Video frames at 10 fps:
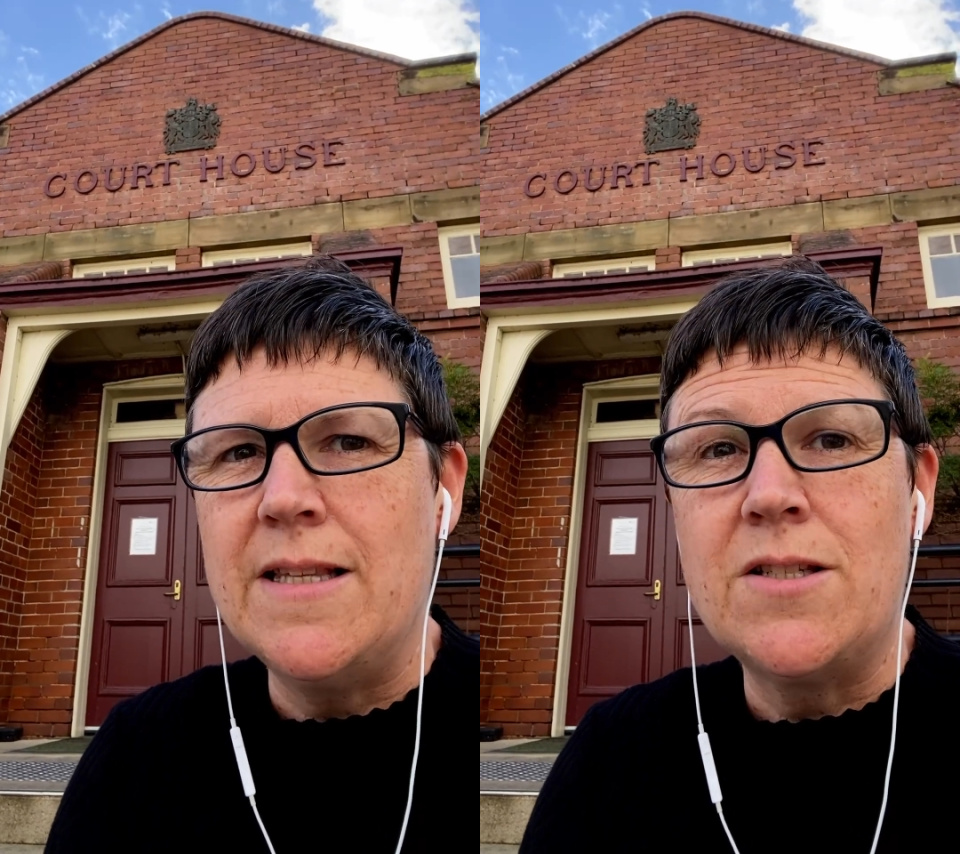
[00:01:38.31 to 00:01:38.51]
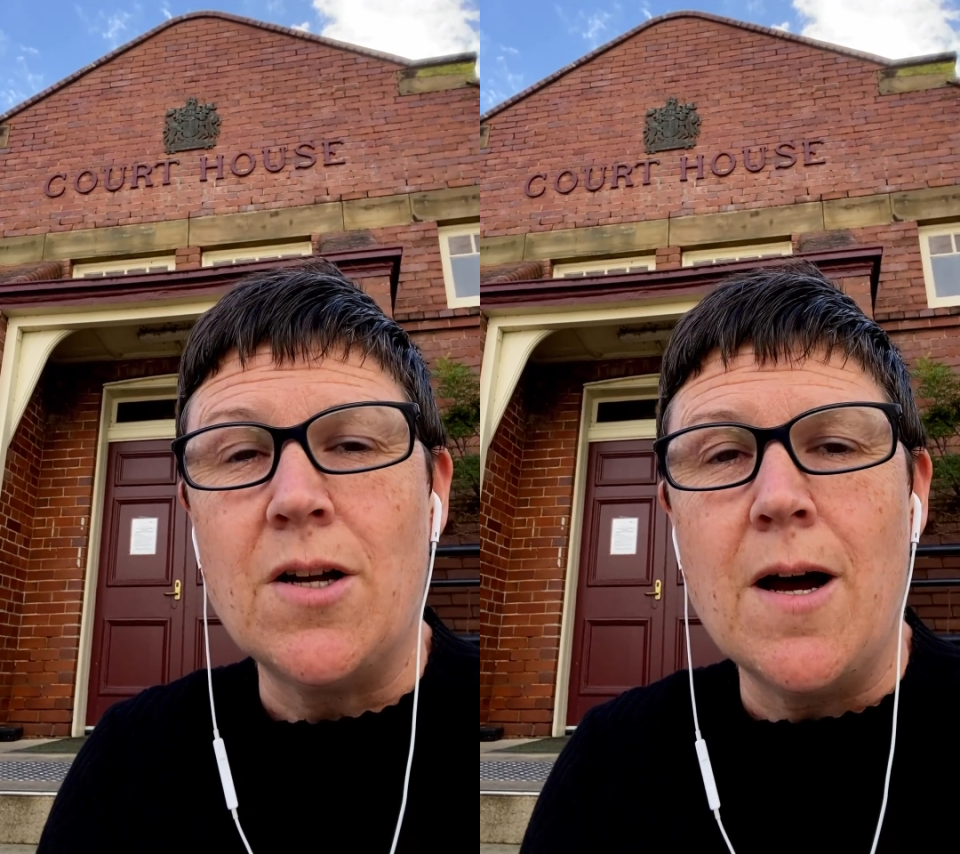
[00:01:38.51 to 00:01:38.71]

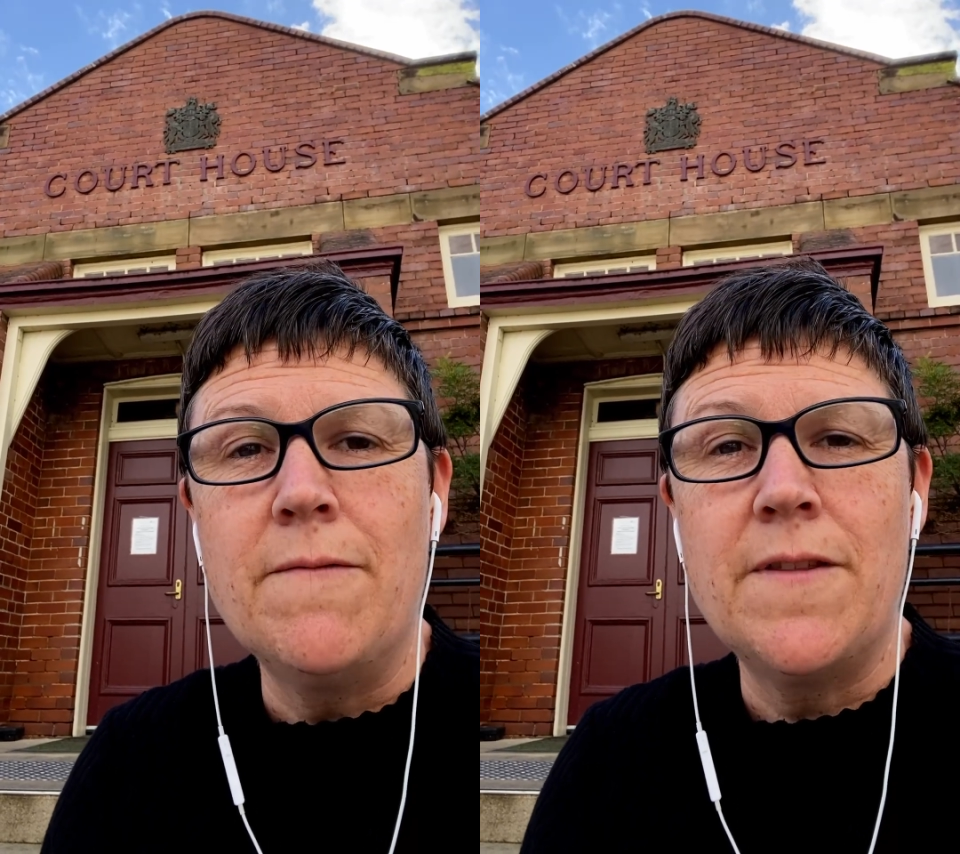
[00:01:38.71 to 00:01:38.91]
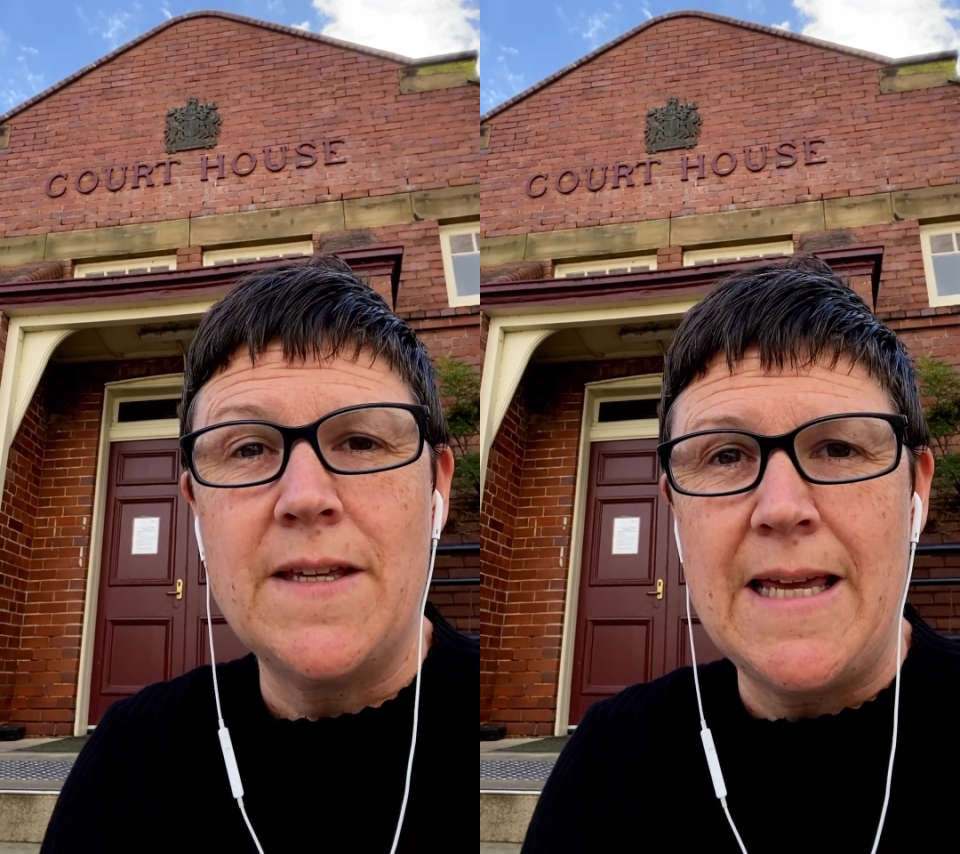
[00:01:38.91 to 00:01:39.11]
it's
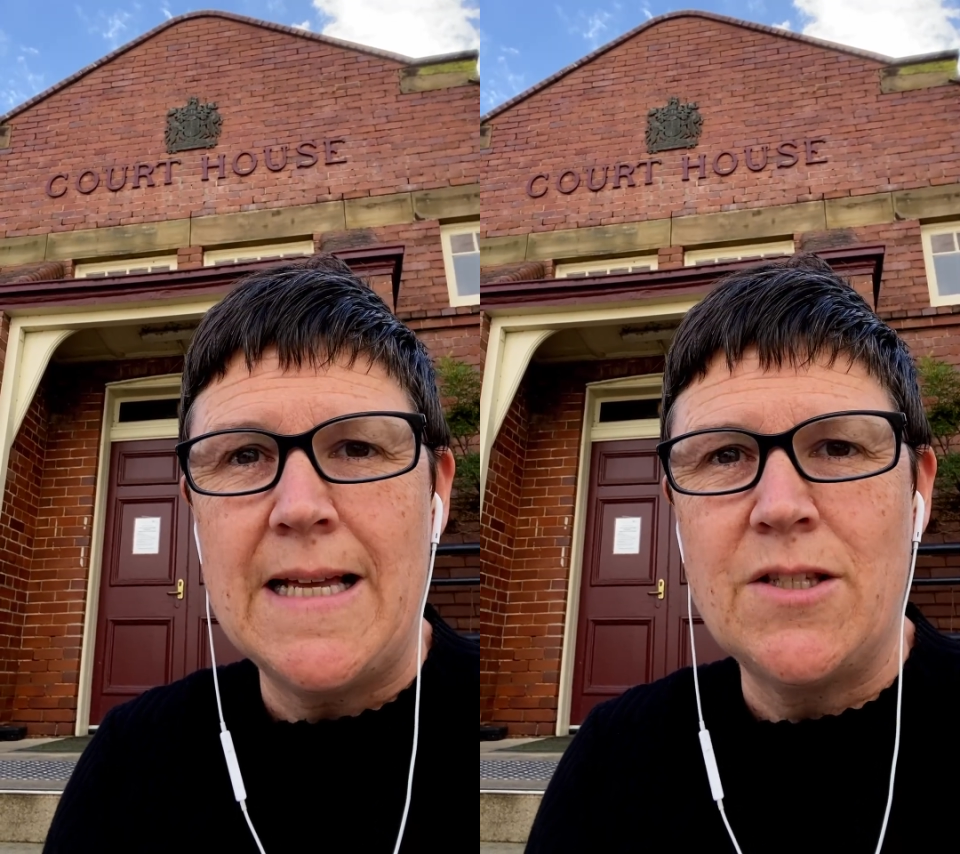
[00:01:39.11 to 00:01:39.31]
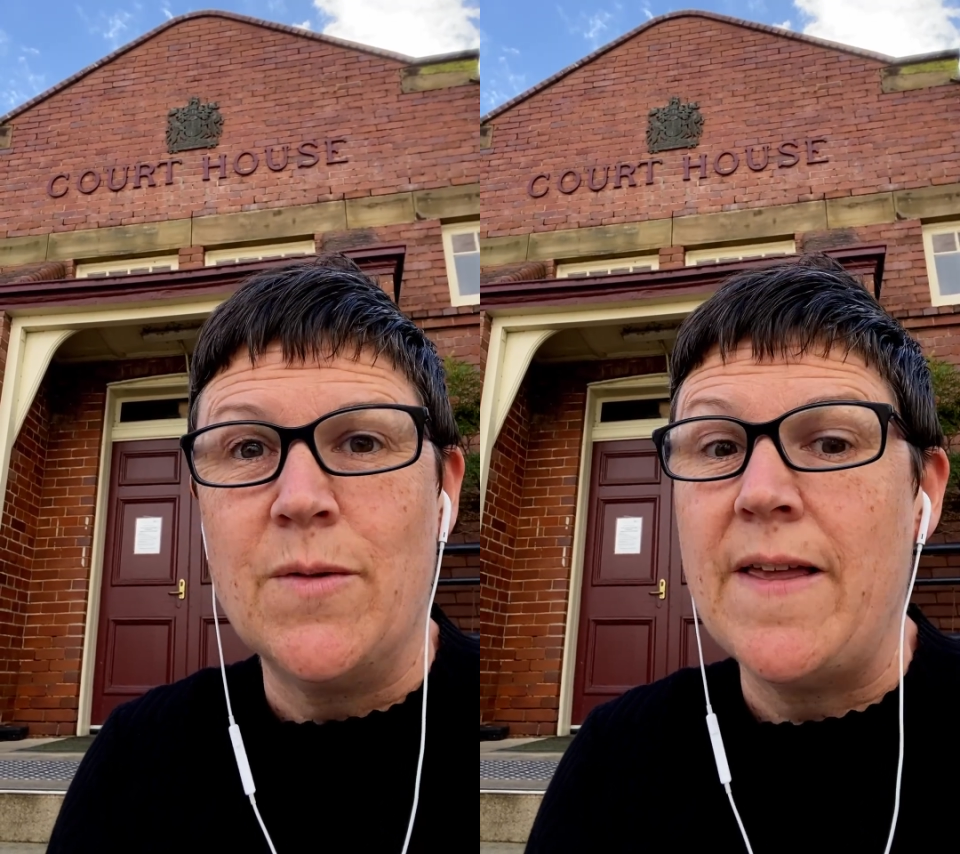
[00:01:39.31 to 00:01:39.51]
time for the
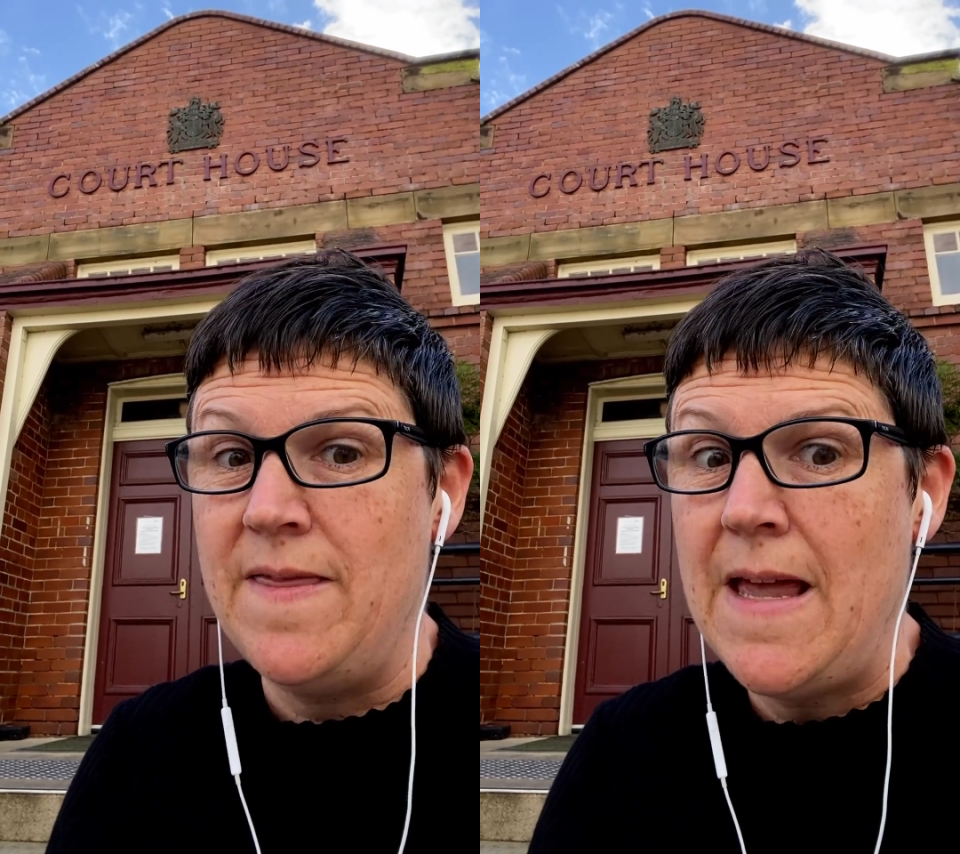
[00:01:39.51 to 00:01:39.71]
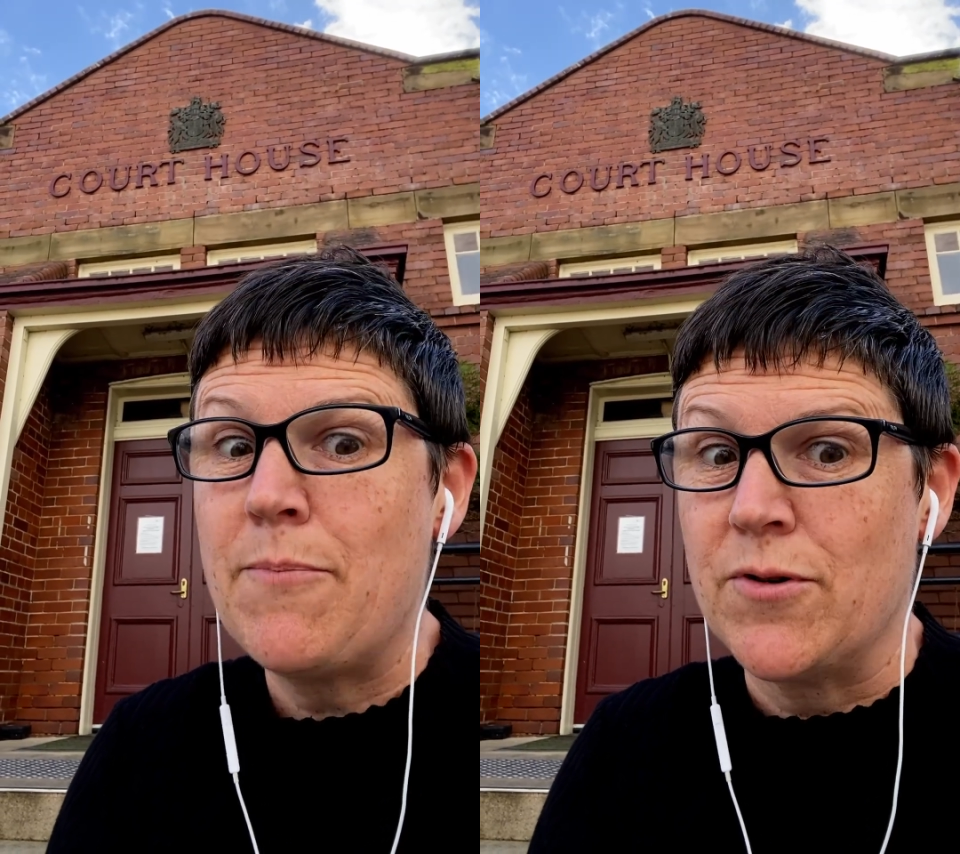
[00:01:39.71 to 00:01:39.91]
council and their